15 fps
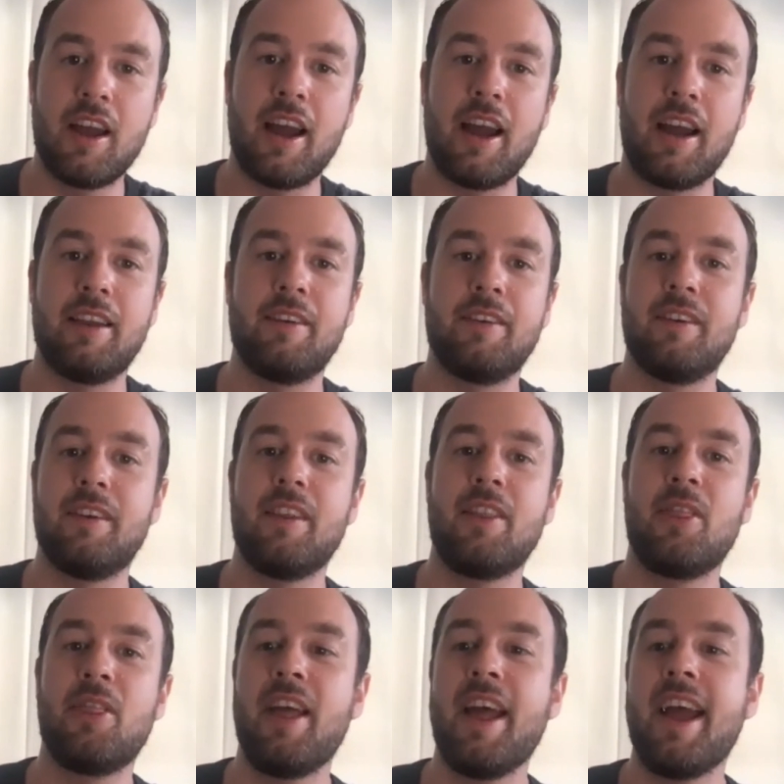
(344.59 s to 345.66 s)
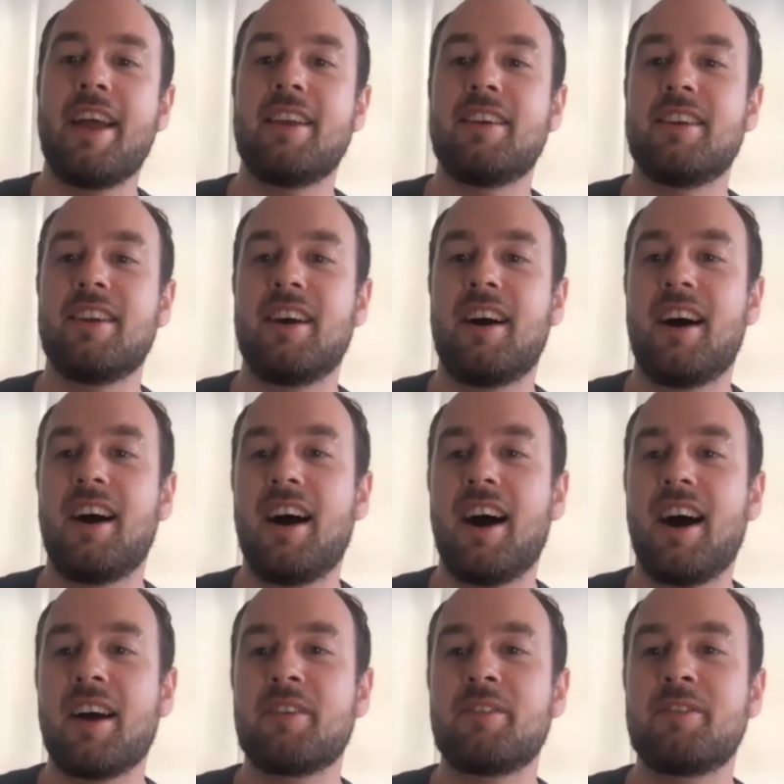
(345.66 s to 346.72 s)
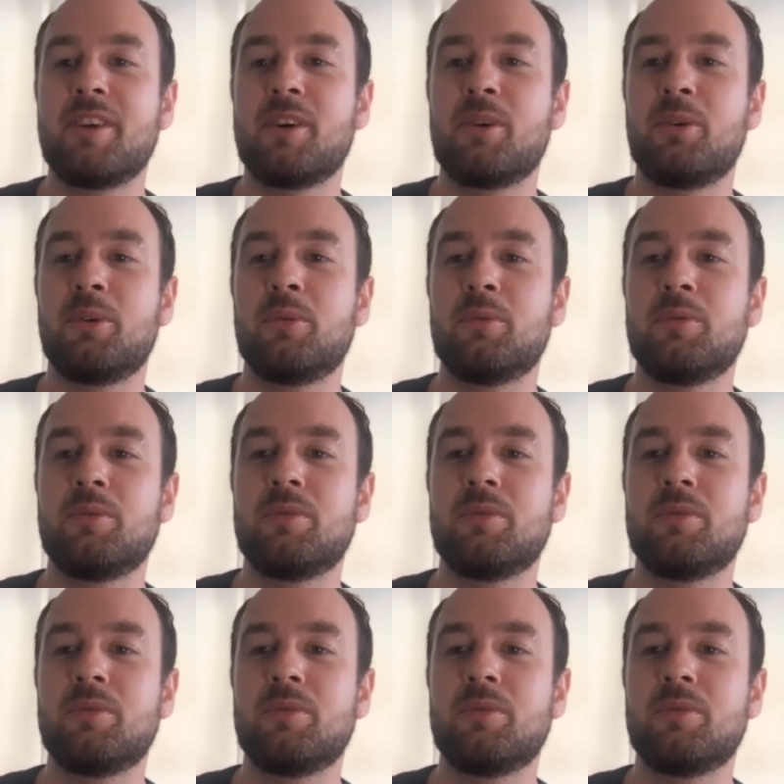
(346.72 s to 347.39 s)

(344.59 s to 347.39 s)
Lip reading: And then I feel